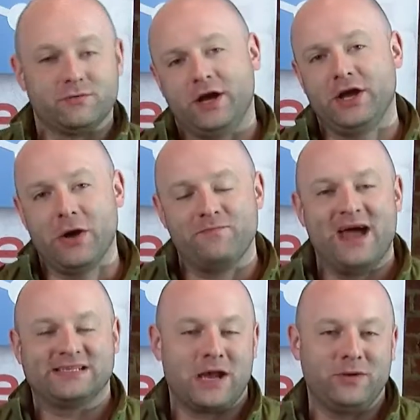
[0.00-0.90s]
there you go.
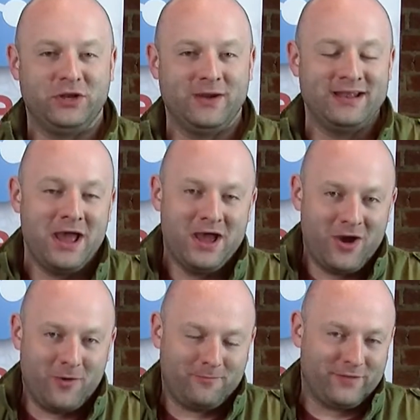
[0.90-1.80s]
That's how we do it.
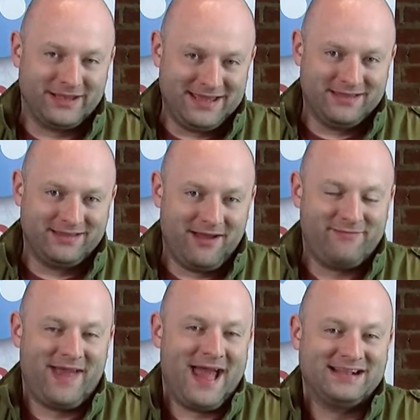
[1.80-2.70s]
Hopefully you
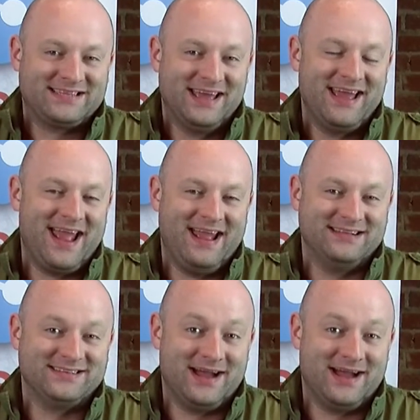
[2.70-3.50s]
love that, and